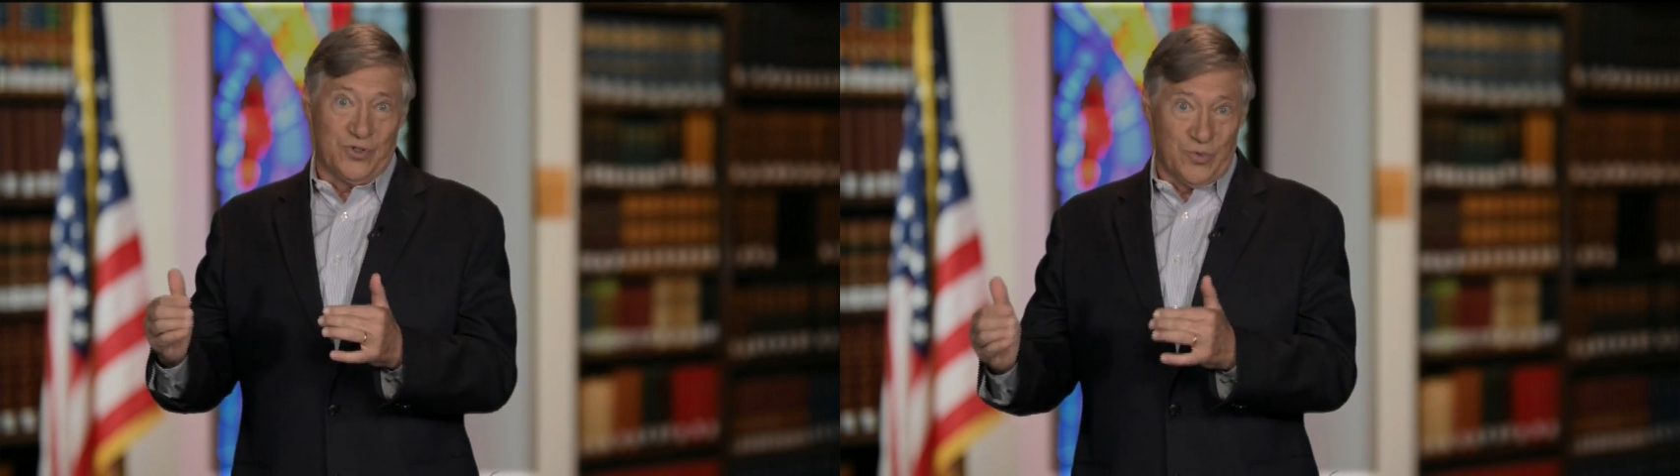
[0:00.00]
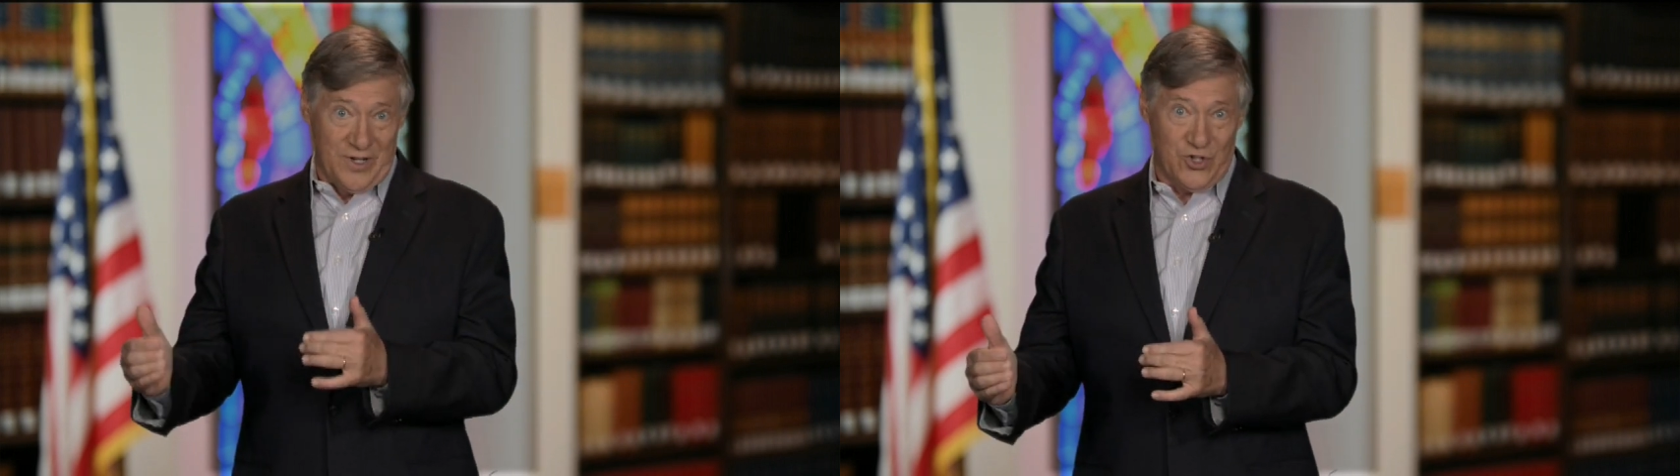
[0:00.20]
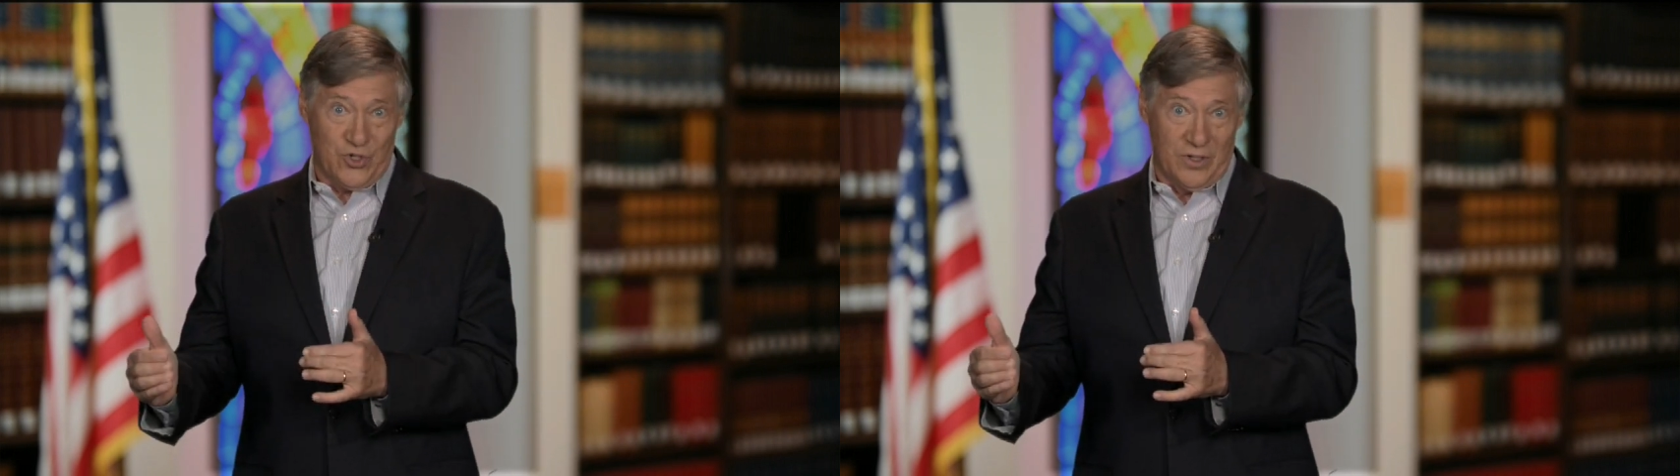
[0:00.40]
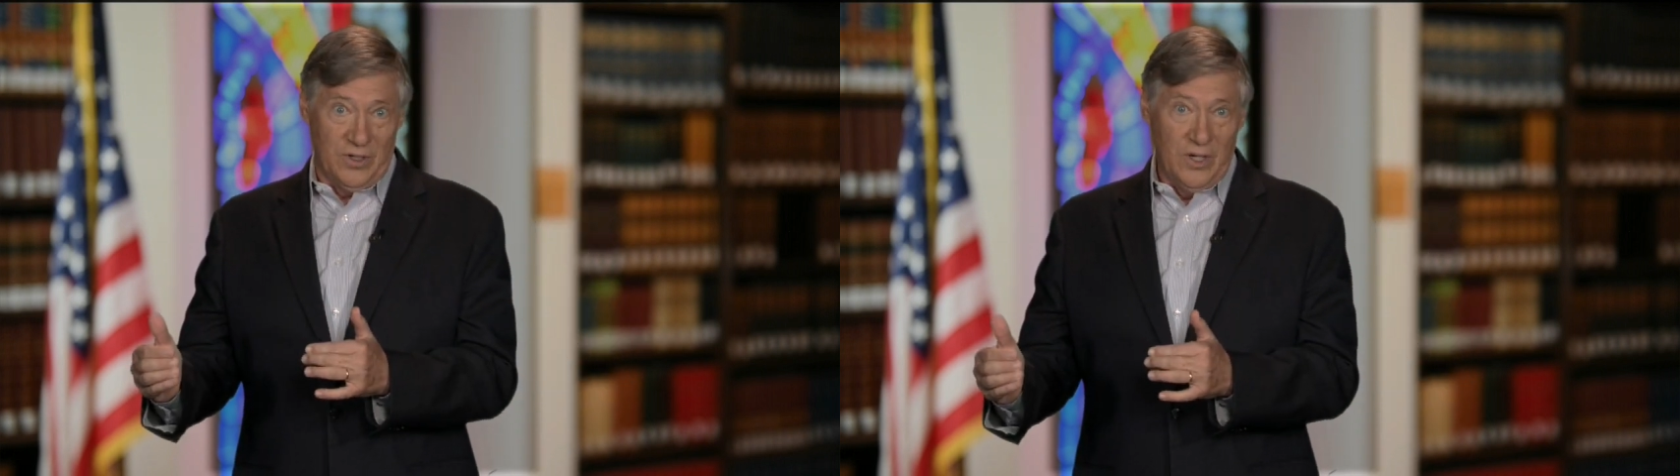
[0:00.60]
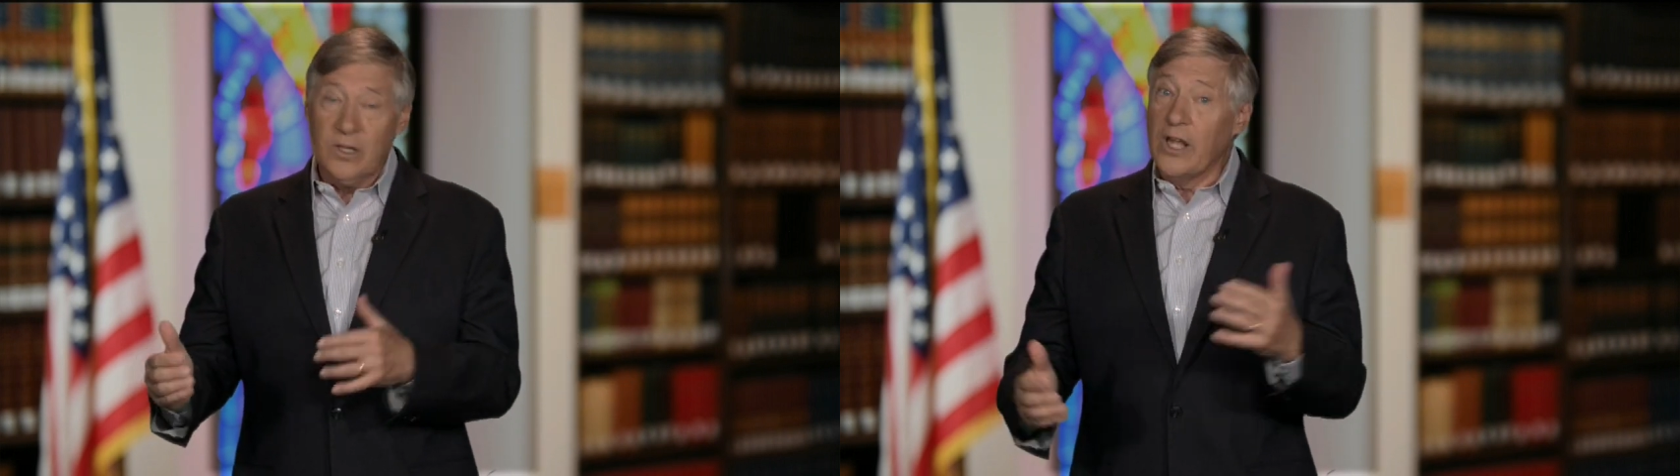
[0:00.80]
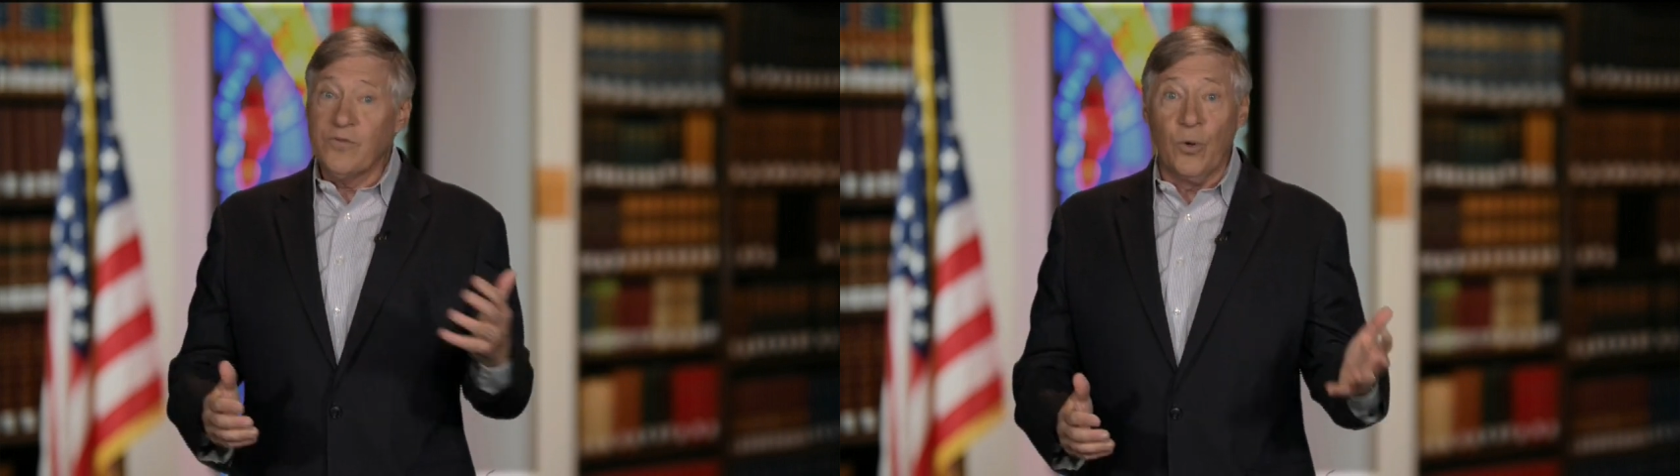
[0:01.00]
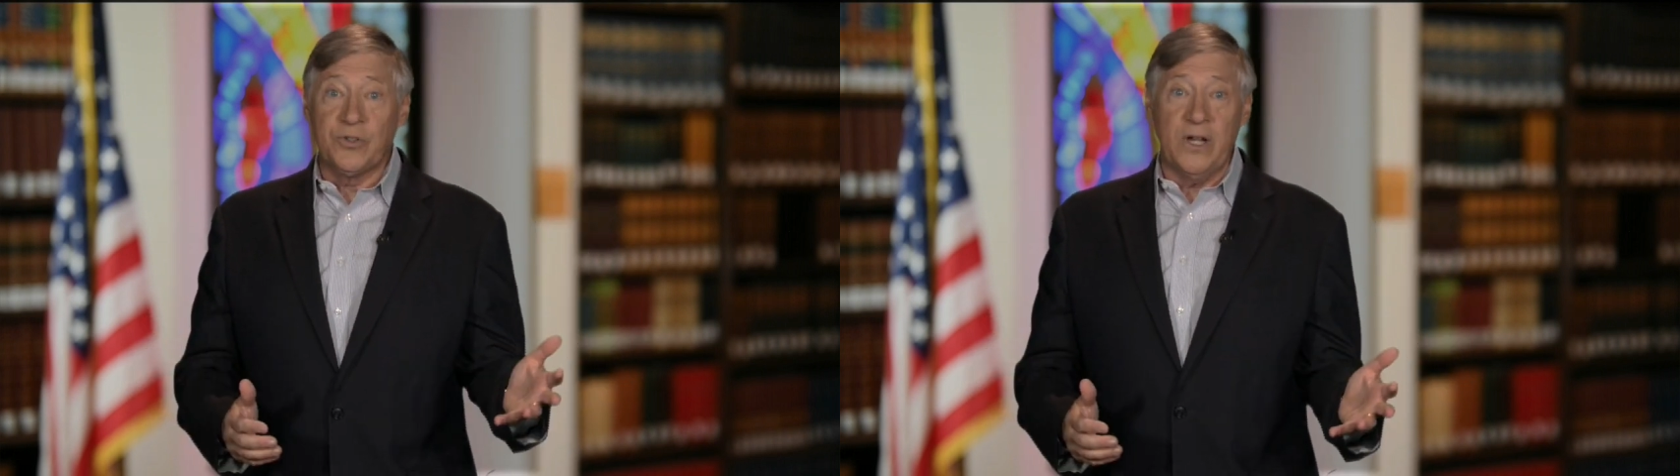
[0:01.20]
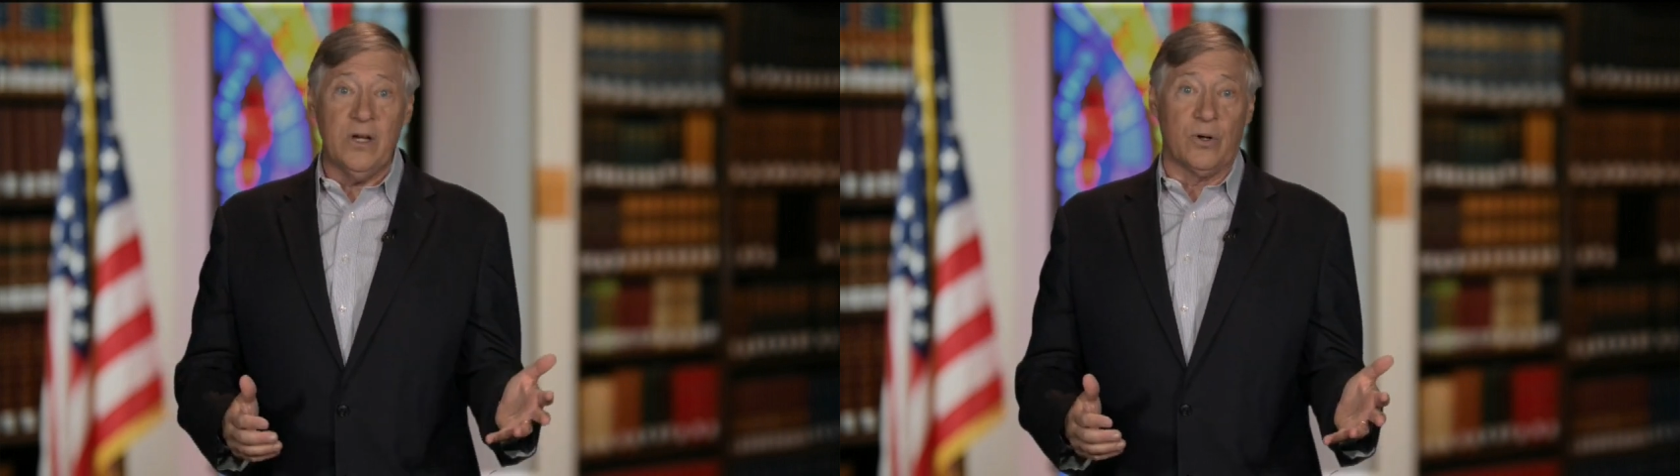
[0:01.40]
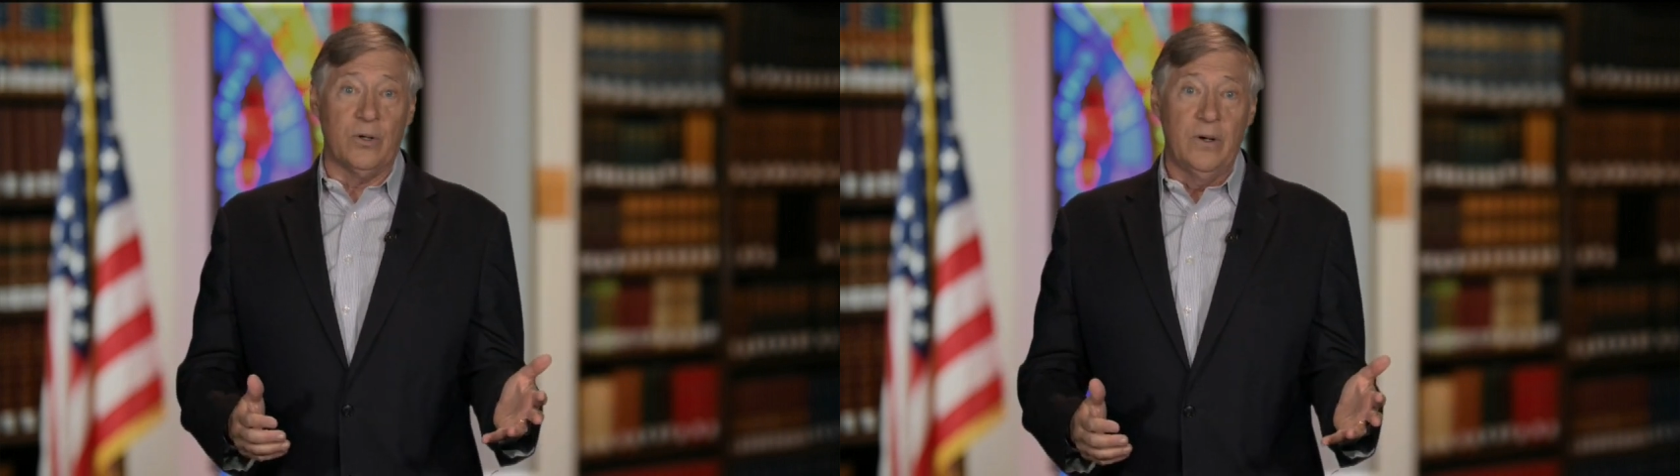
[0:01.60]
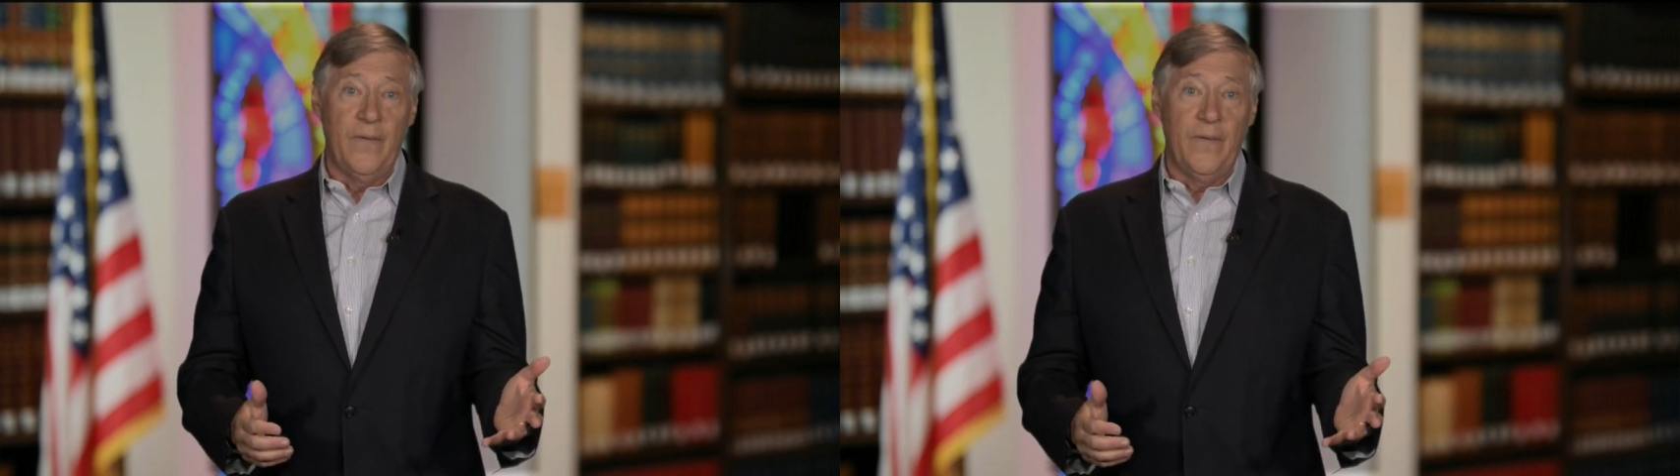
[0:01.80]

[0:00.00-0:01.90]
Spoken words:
tradition, like Voltaire,